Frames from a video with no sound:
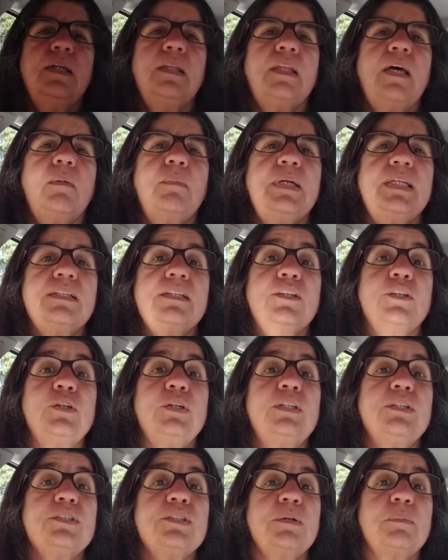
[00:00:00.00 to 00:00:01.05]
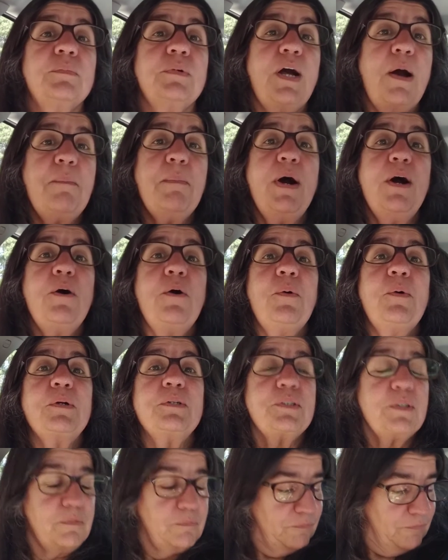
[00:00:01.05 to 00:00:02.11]
That'd be good in some gumbo or
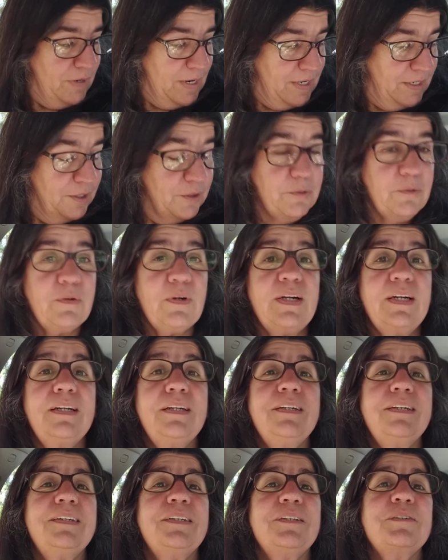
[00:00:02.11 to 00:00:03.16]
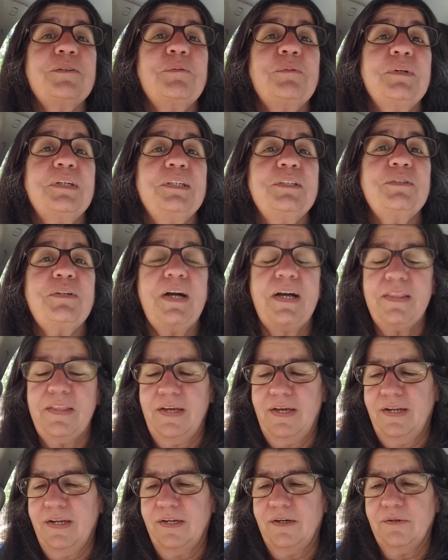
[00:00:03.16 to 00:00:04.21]
some fried okra. So we're going to try
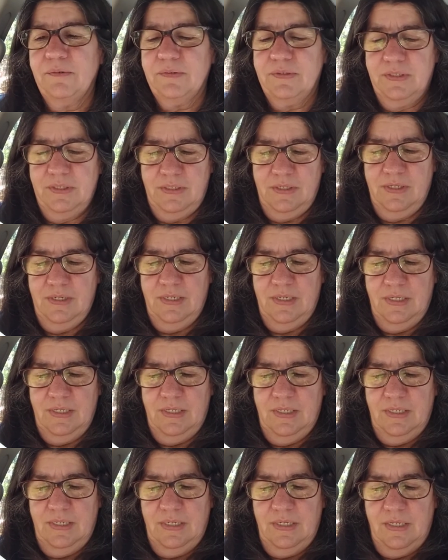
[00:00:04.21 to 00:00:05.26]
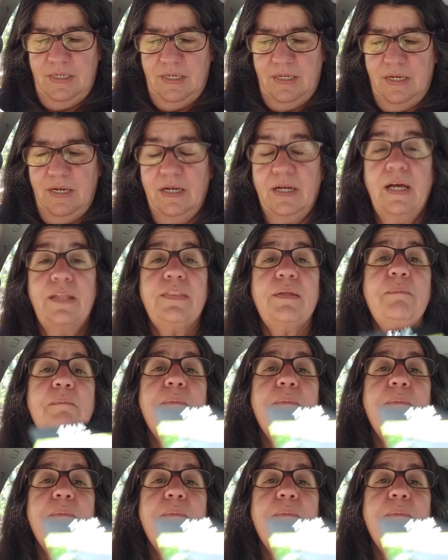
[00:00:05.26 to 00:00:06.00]
that out. I got the